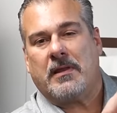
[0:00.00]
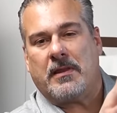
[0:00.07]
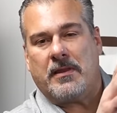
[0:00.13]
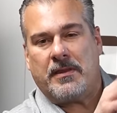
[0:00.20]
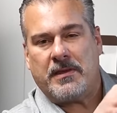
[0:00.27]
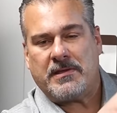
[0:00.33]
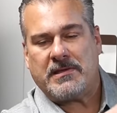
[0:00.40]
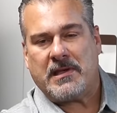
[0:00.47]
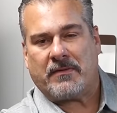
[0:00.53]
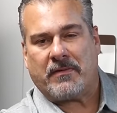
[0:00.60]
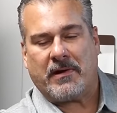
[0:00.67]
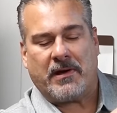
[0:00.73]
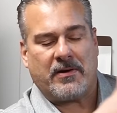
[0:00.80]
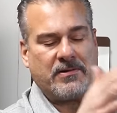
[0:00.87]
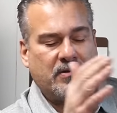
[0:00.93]
This set
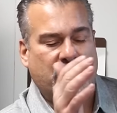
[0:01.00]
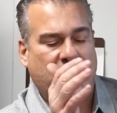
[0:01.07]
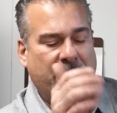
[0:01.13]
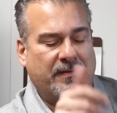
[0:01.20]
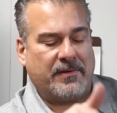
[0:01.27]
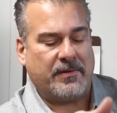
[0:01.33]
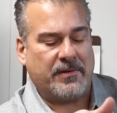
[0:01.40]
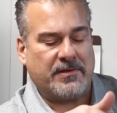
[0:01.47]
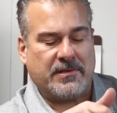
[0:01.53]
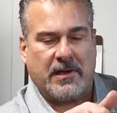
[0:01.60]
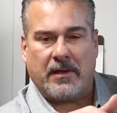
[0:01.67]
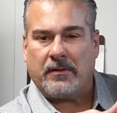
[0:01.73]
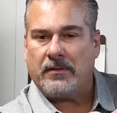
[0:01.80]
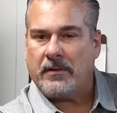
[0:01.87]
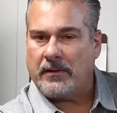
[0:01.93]
right here is their heavy duty
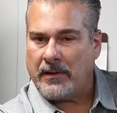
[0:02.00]
set.